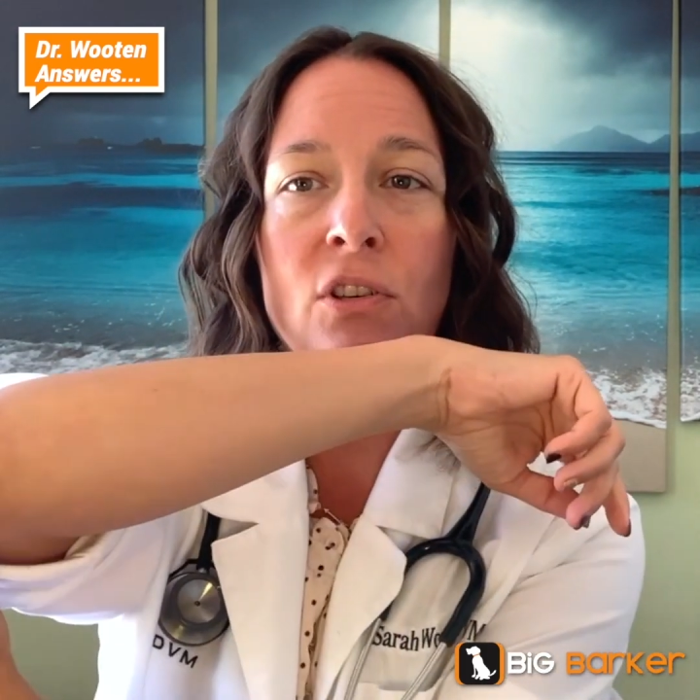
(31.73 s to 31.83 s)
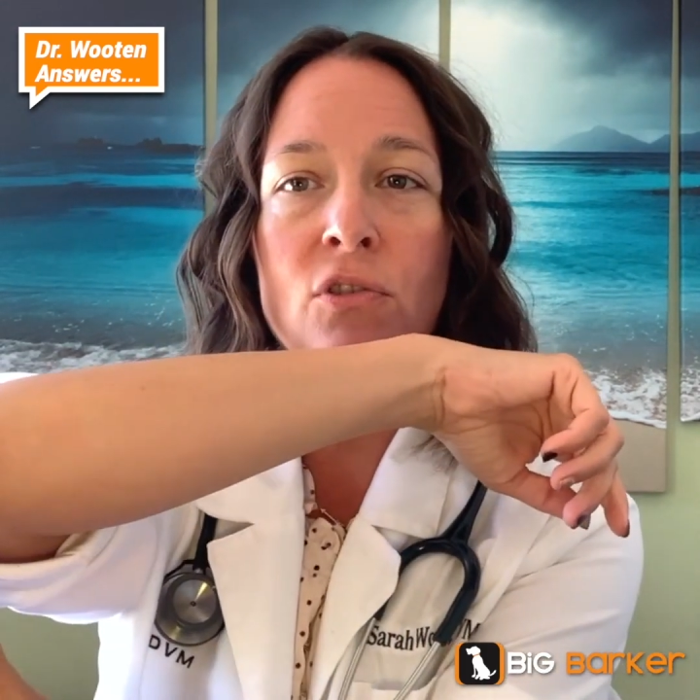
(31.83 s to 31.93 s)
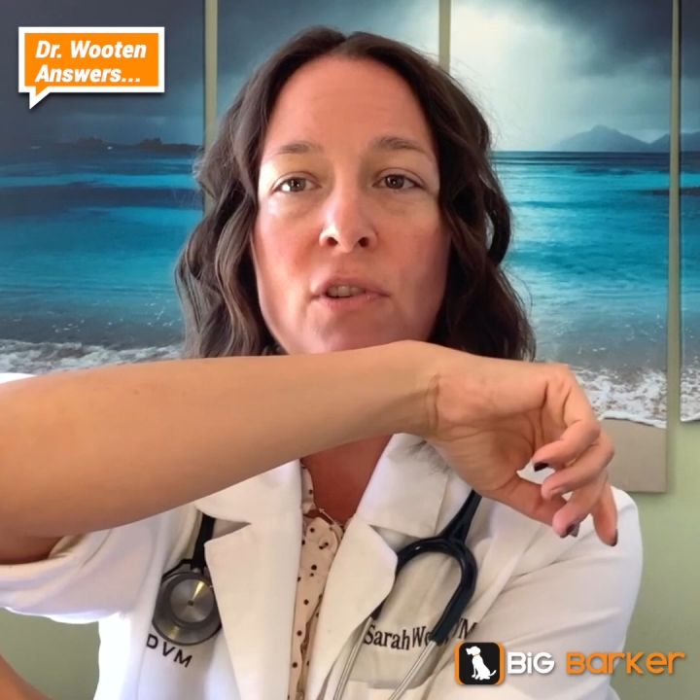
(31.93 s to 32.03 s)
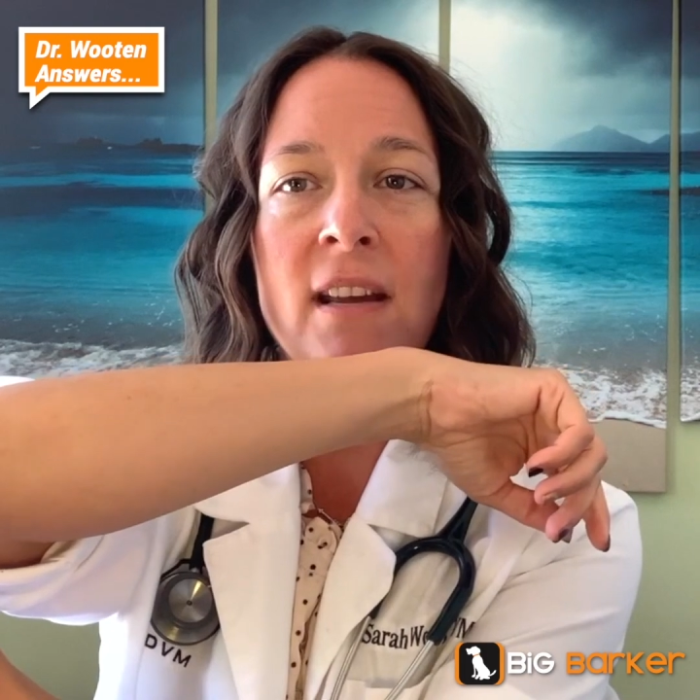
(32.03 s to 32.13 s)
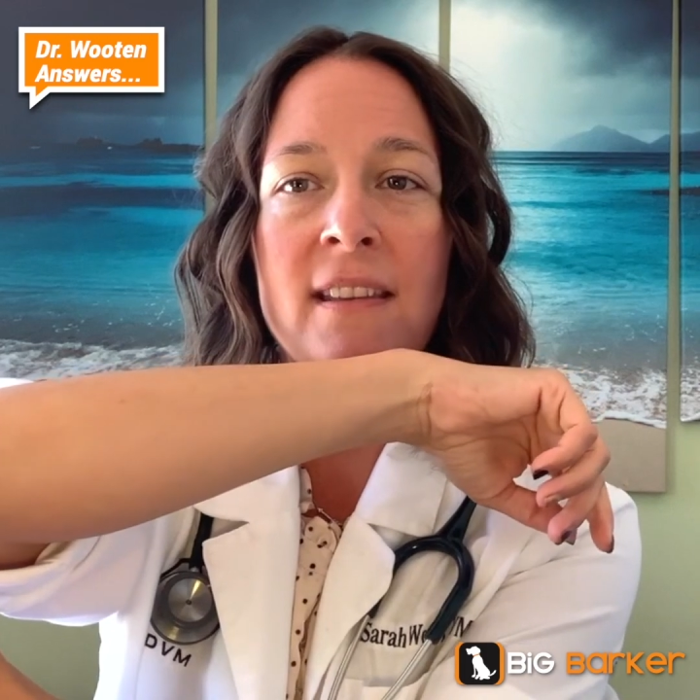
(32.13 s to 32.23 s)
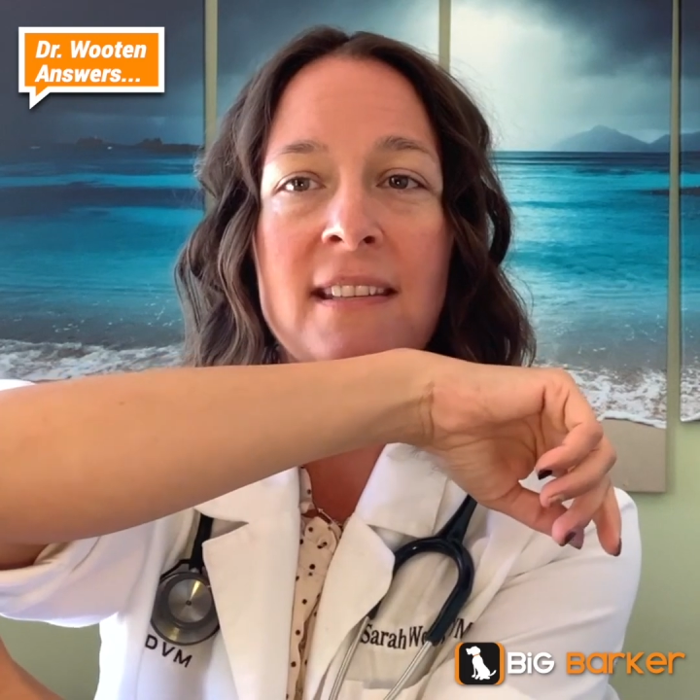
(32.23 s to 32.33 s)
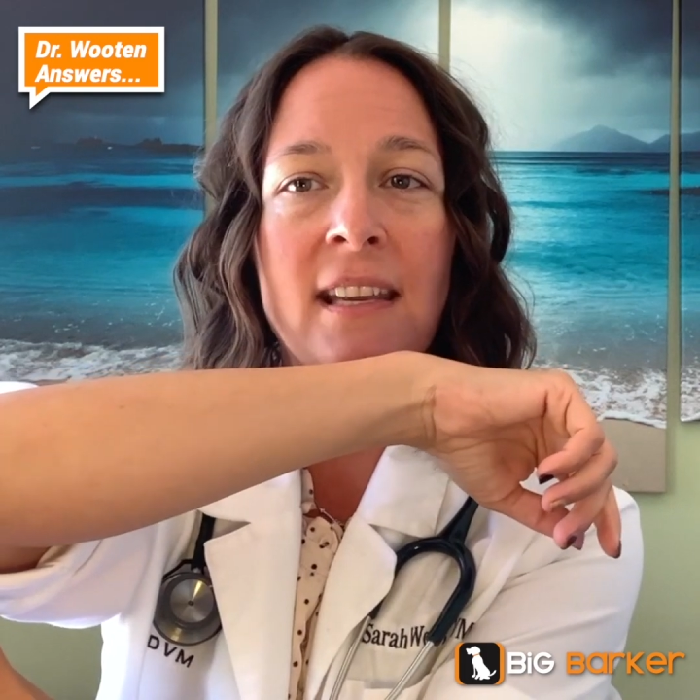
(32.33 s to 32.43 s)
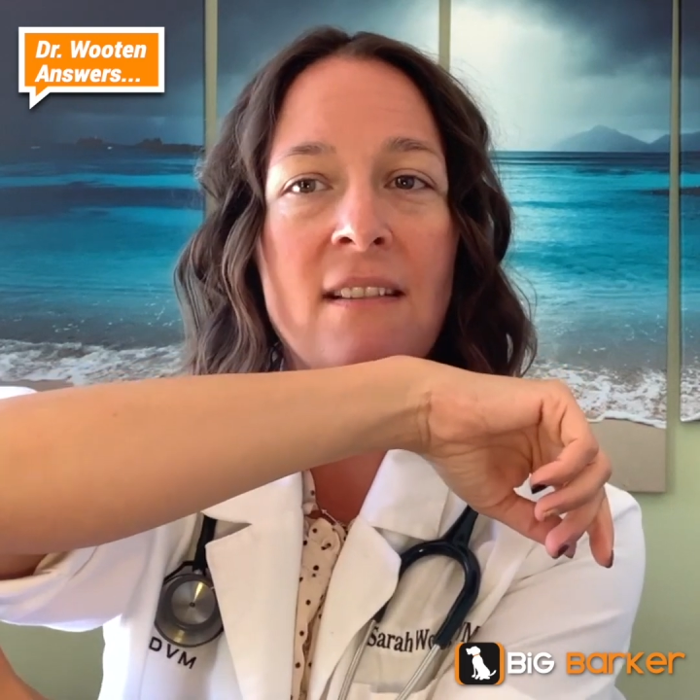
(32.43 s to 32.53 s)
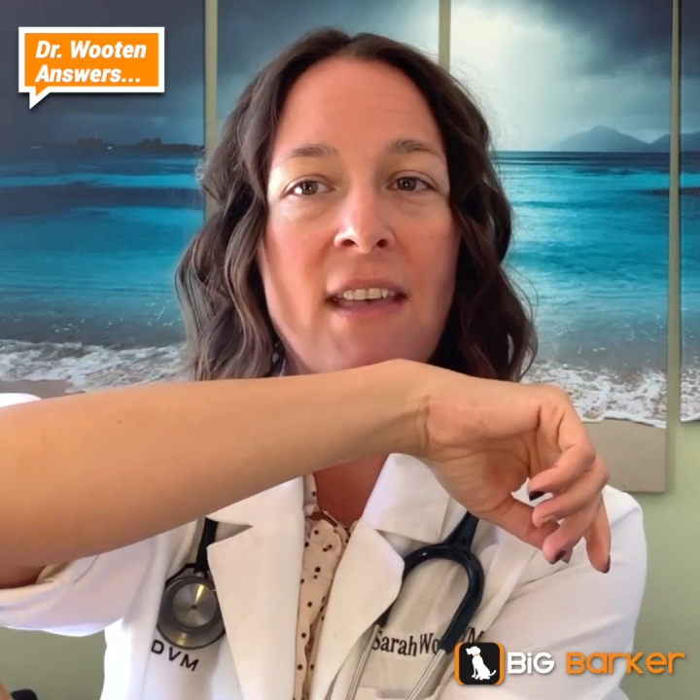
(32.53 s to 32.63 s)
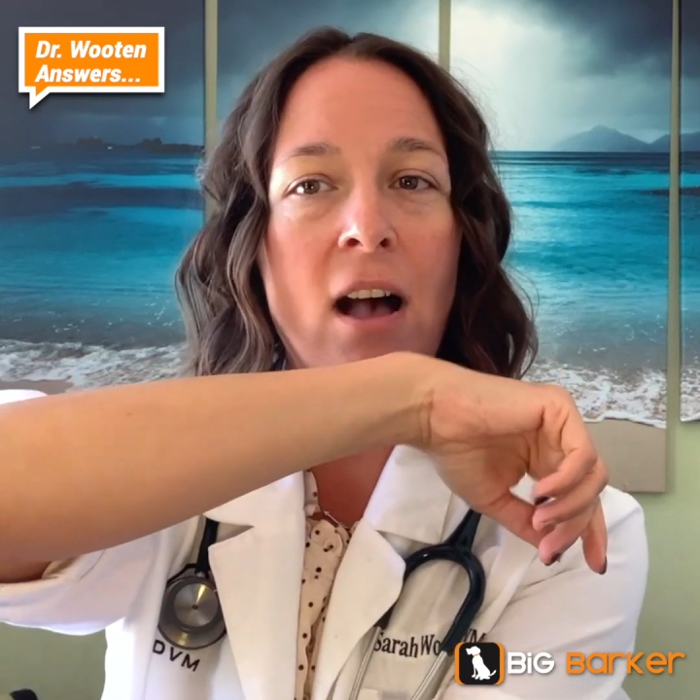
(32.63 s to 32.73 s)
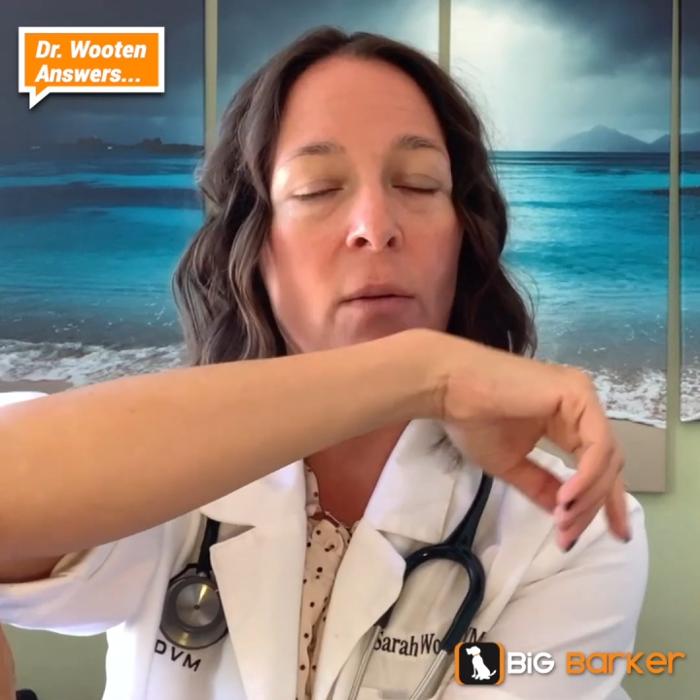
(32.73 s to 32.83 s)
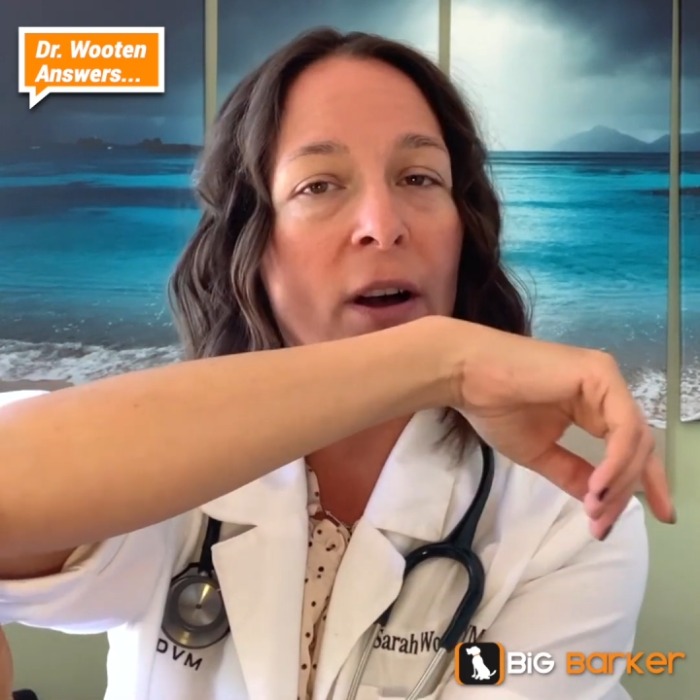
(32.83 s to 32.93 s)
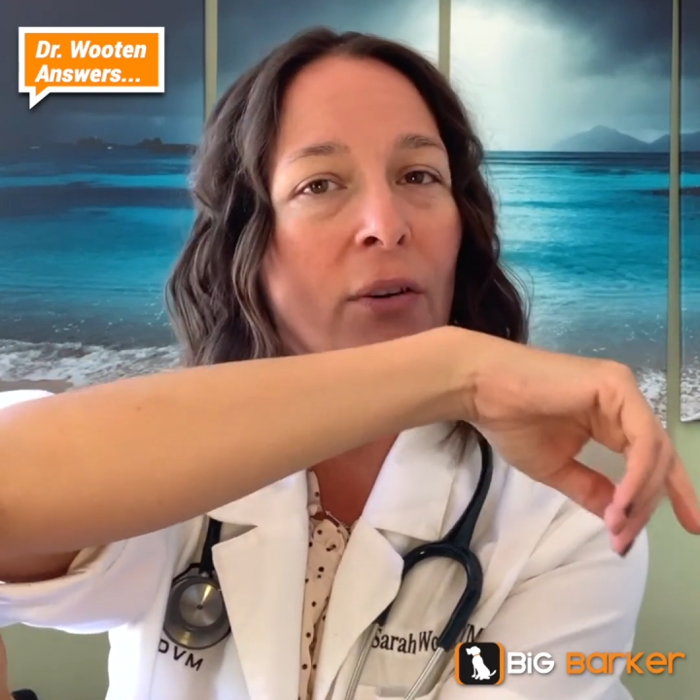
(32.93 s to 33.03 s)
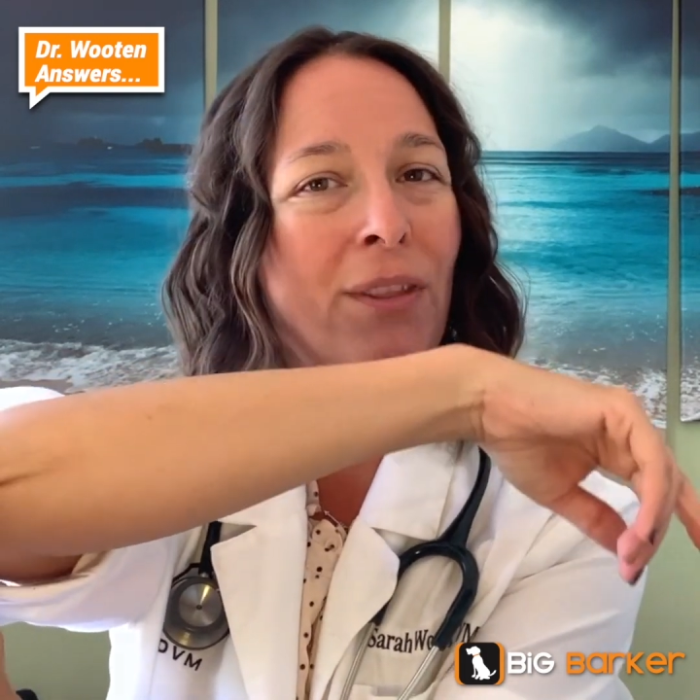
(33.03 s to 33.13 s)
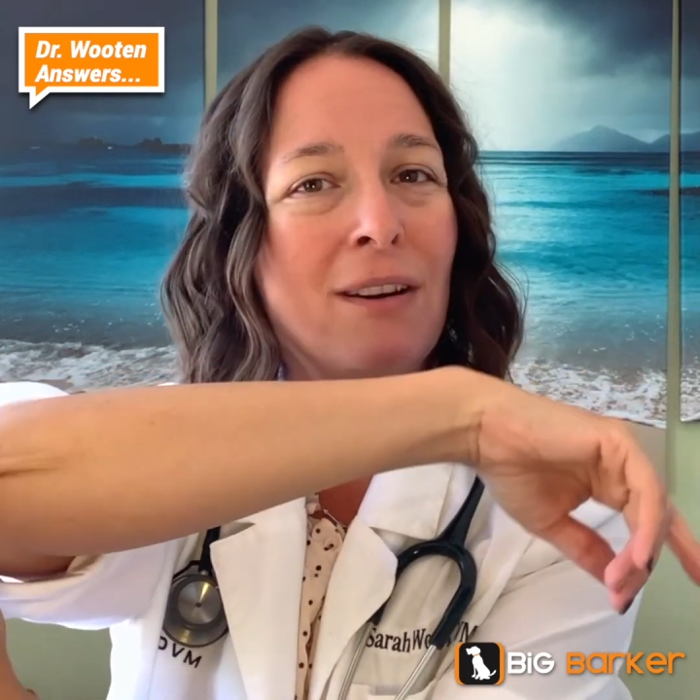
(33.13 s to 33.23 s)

surgery on the skin of the elbow,